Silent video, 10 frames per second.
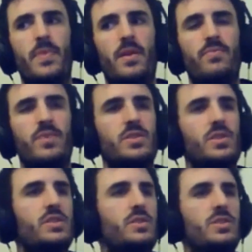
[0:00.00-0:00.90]
there's
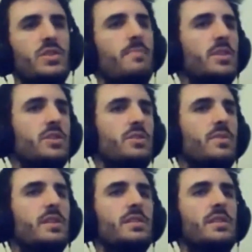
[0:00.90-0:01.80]
just so much
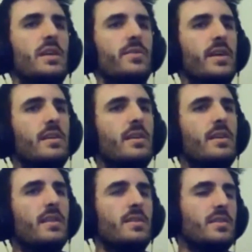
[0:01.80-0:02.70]
noise and you
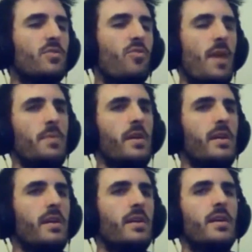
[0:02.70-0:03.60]
get these
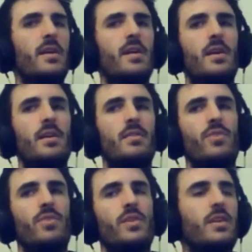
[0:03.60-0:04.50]
crappy
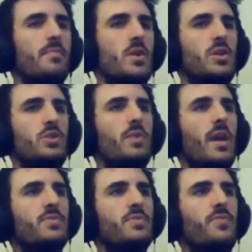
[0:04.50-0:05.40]
really commercial
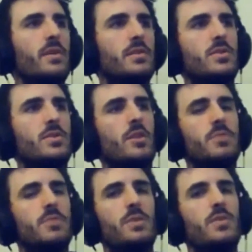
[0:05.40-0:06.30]
games floating to the top
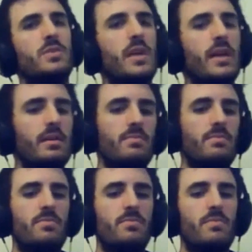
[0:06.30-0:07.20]
just because they
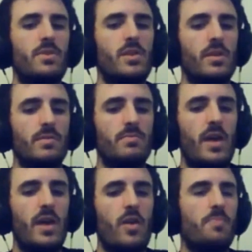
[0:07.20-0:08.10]

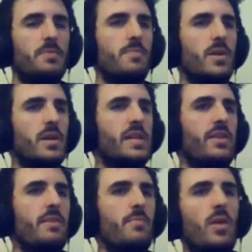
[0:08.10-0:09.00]
optimize how
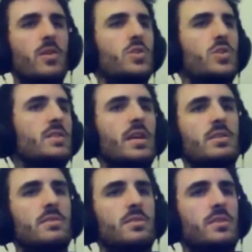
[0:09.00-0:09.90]
their
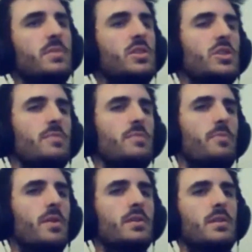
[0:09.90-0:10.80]
microtransactions or something stupid
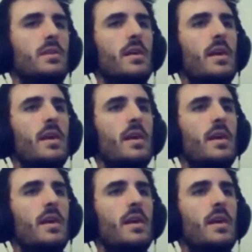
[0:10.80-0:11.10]
works and